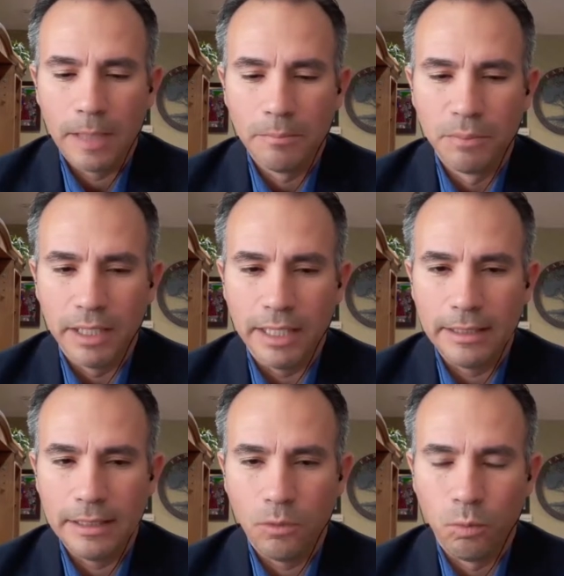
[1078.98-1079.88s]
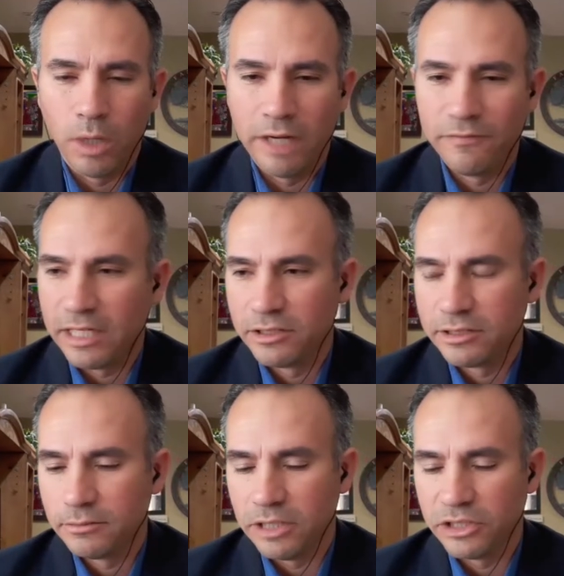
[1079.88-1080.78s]
But what if
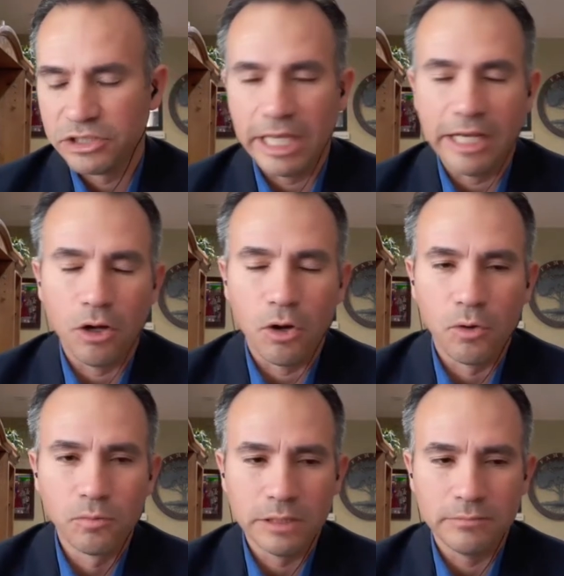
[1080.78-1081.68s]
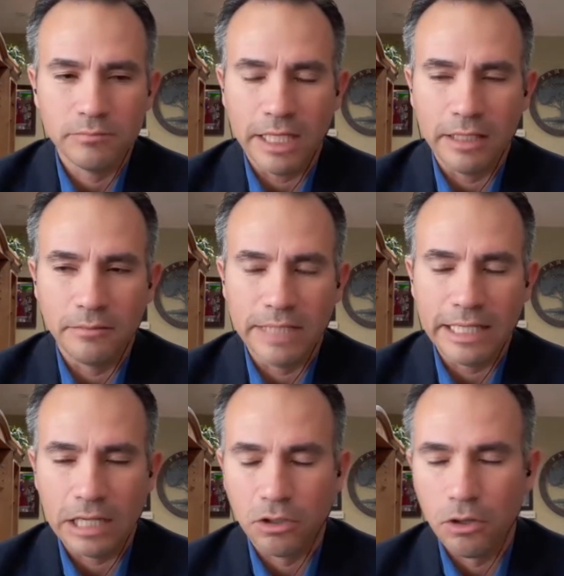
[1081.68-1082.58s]
they're staying at home and they
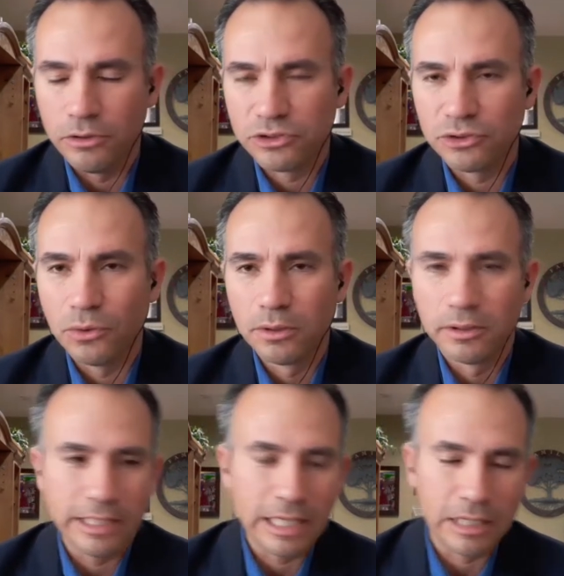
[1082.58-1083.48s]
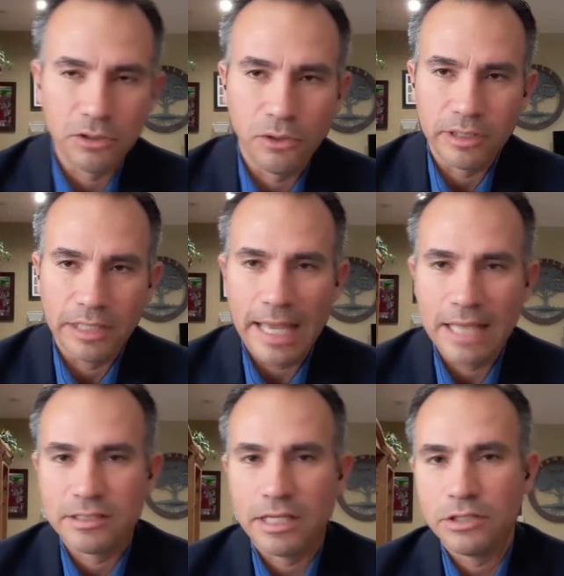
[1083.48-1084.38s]
got to go to the store, or they got to to the
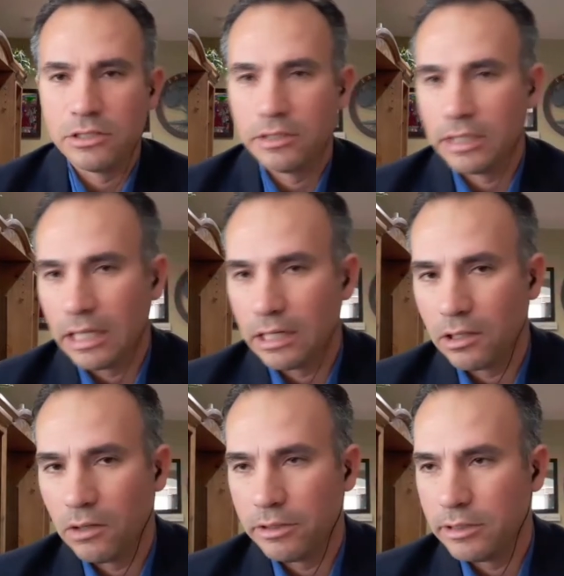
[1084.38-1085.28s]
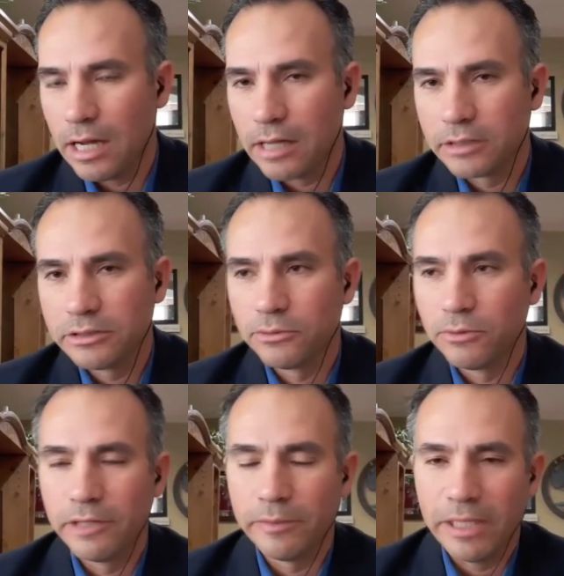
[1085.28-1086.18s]
gas station, they got to go to the doctor,
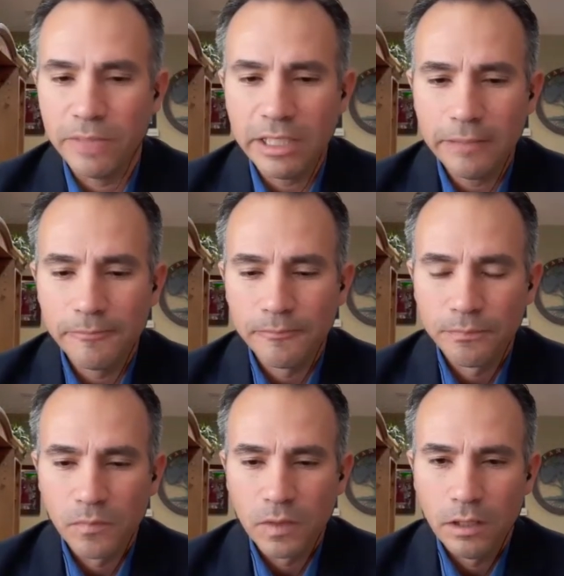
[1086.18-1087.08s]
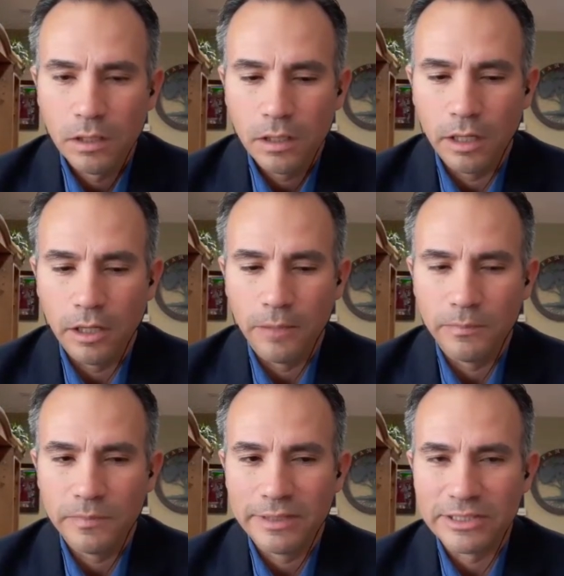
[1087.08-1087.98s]
wherever it may be?
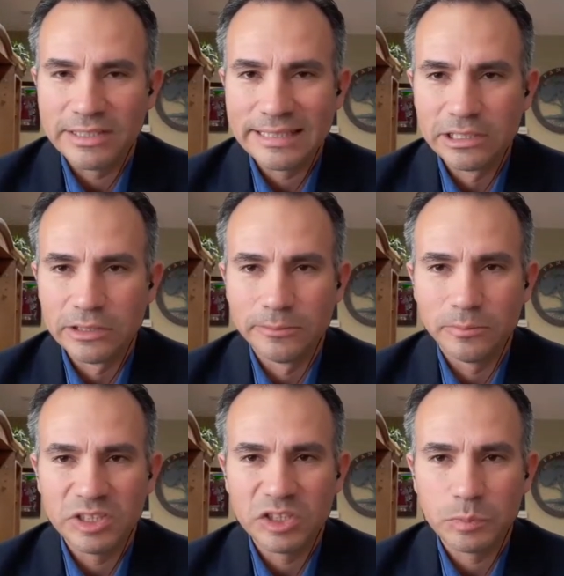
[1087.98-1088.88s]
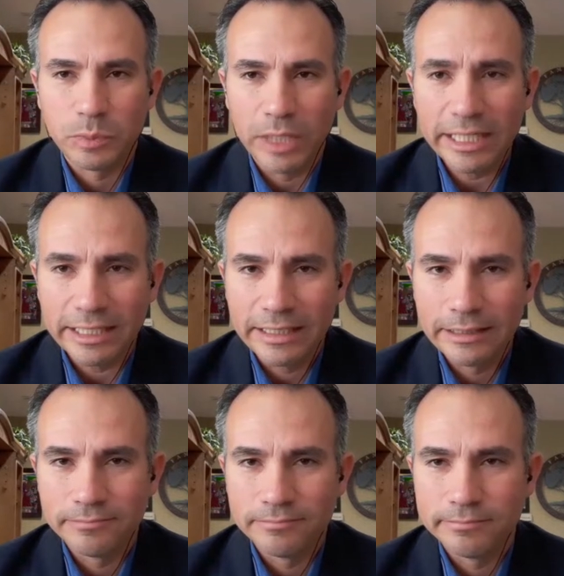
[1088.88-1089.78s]
They're still spreading
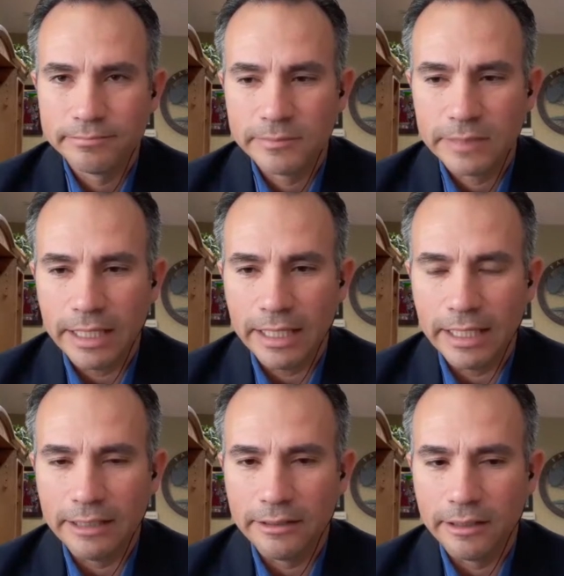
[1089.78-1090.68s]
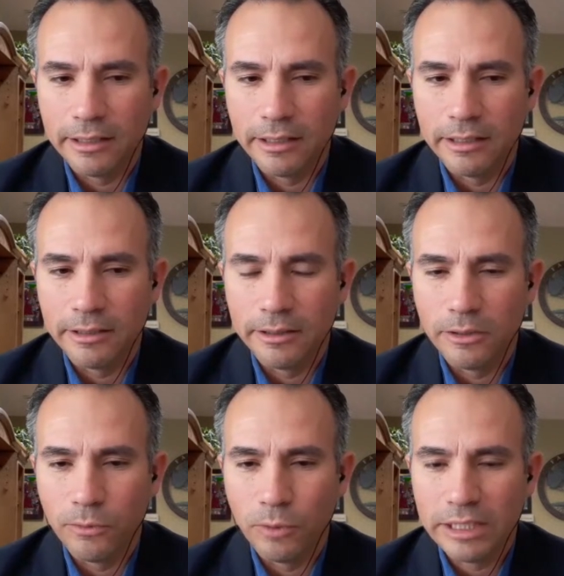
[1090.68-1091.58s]
it, and
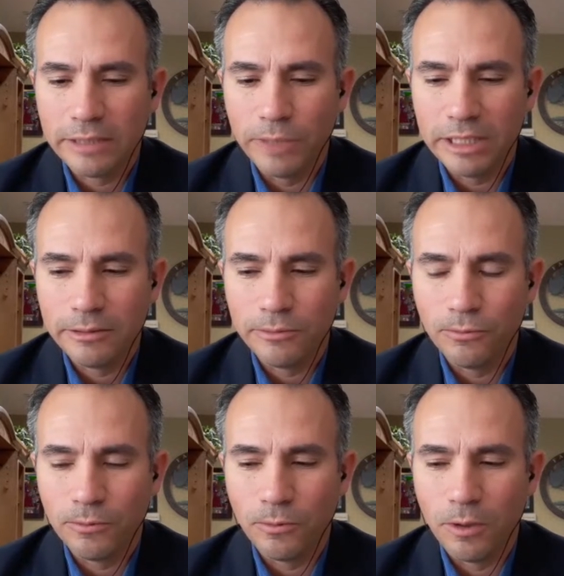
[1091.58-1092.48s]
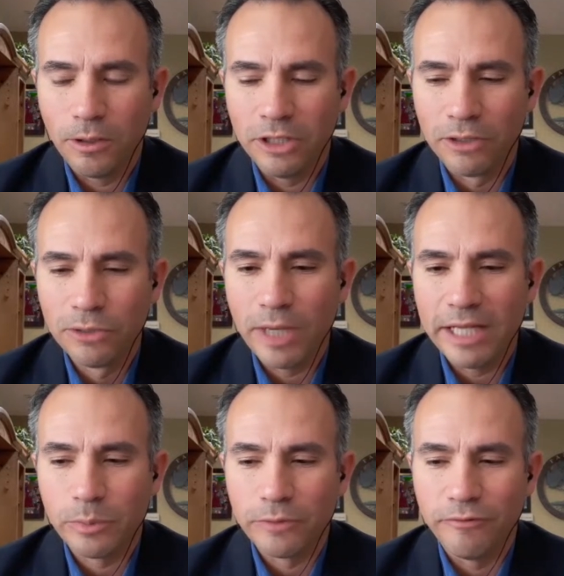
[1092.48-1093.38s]
we the only
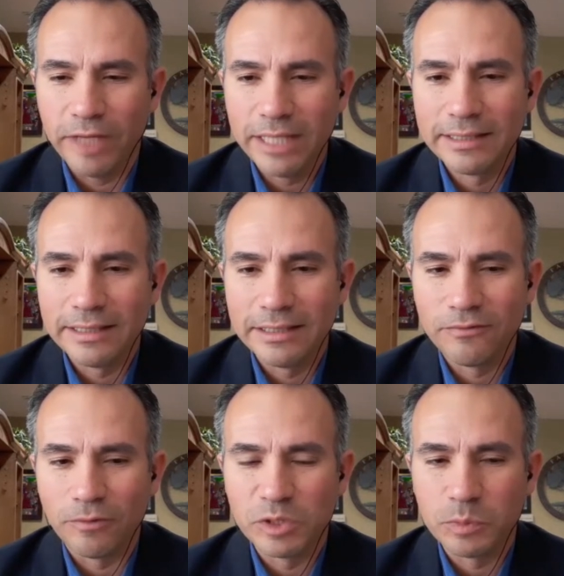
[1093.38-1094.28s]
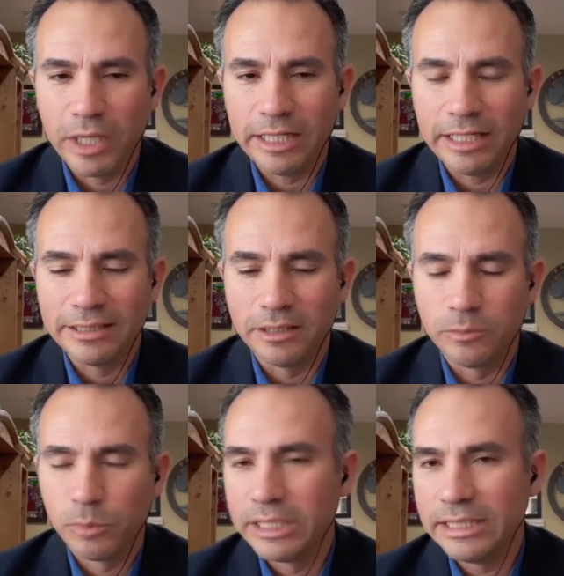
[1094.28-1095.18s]
way to prevent this from spreading and
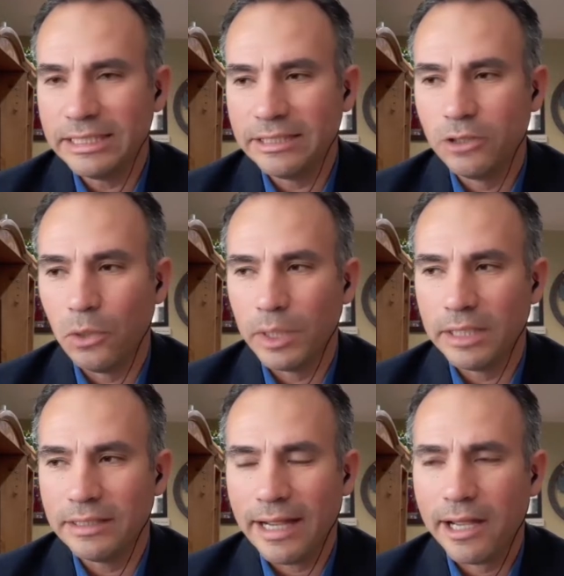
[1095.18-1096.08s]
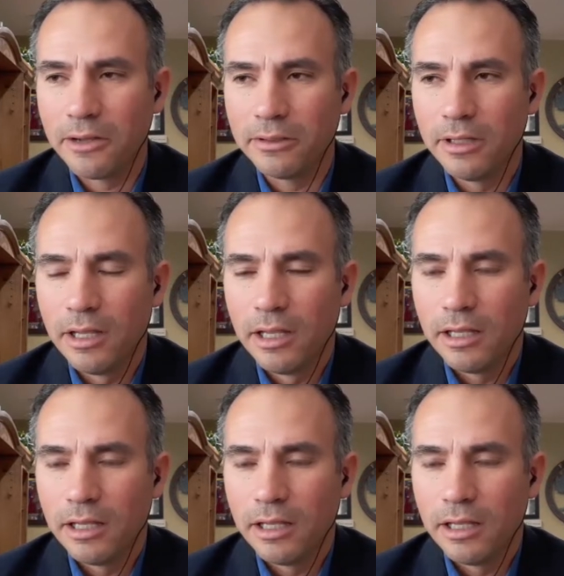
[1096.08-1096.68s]
completely going down,